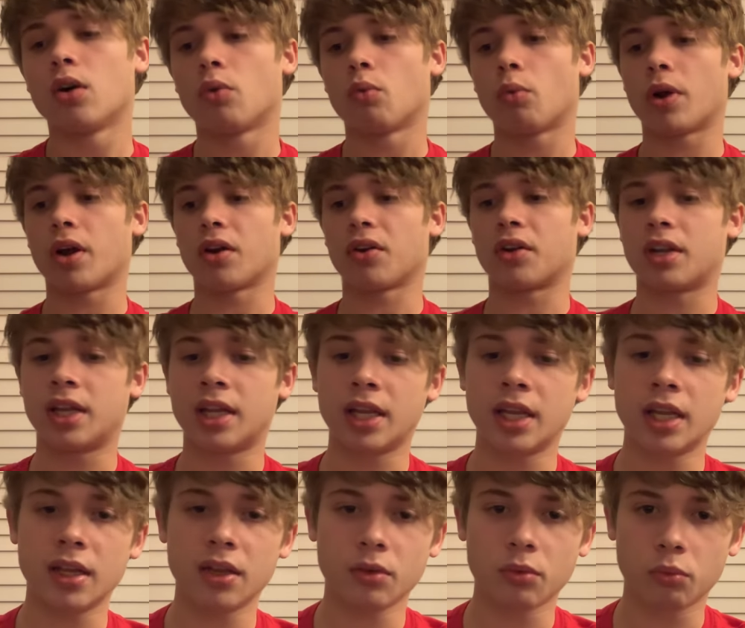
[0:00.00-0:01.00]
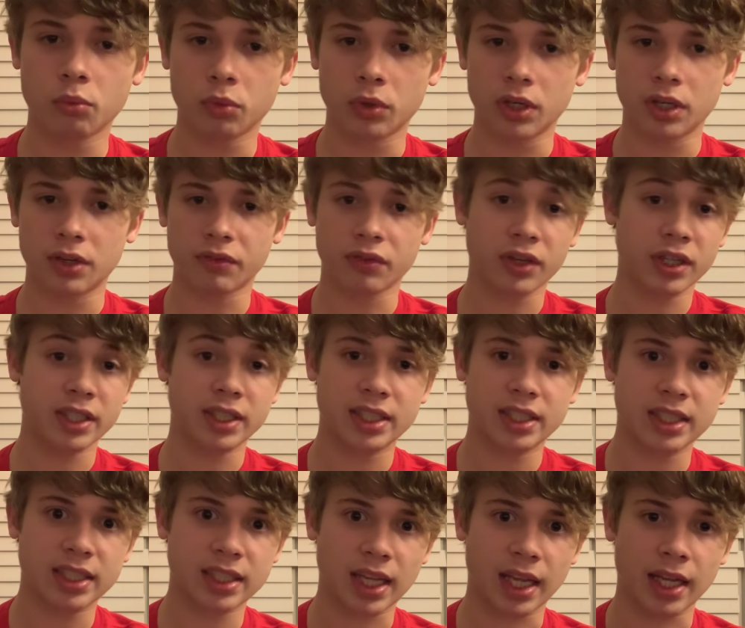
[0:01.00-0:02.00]
Where he would, for
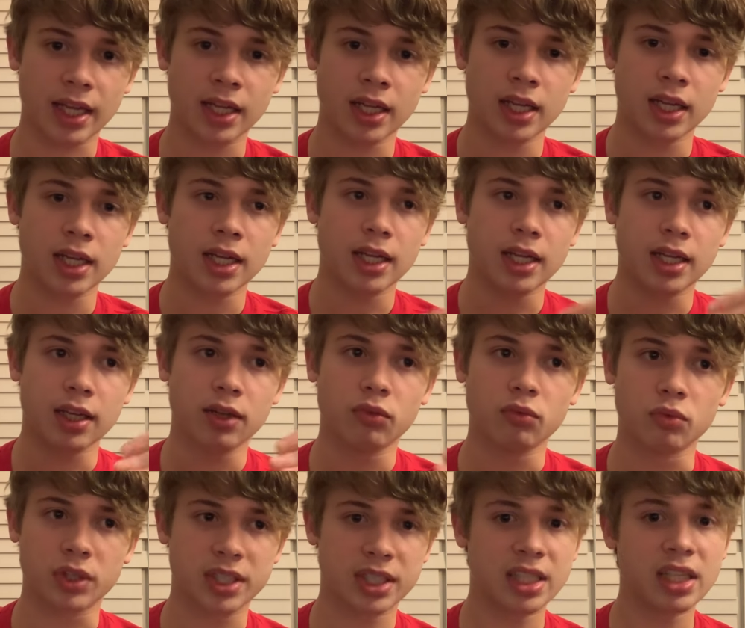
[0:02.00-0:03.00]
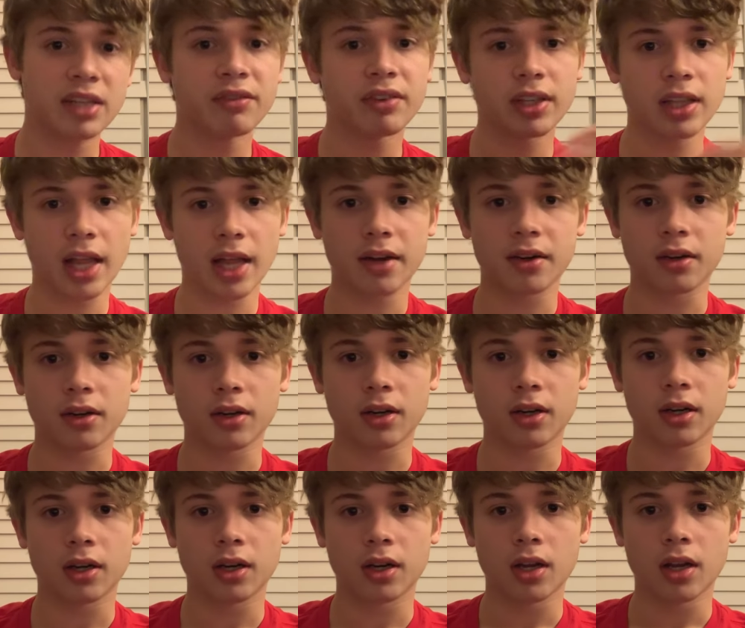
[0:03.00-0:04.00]
instance, like, receive a letter,
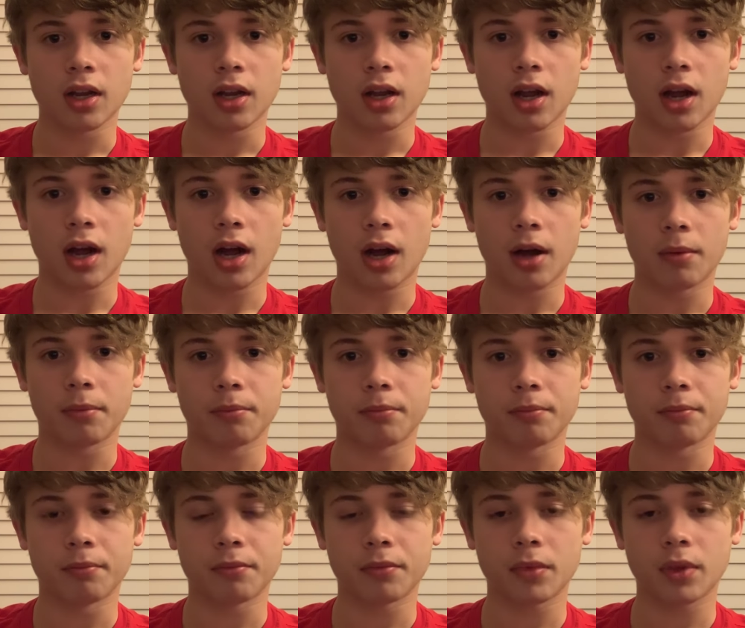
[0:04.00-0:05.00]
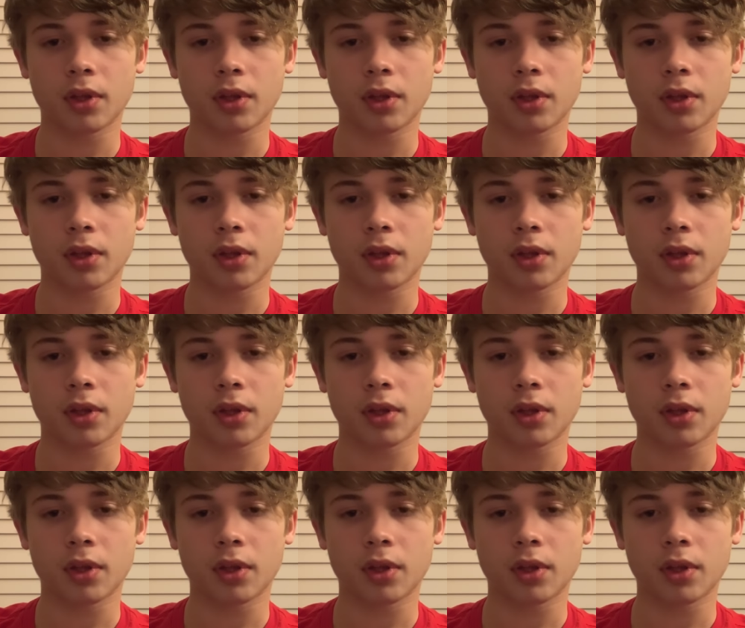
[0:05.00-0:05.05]
and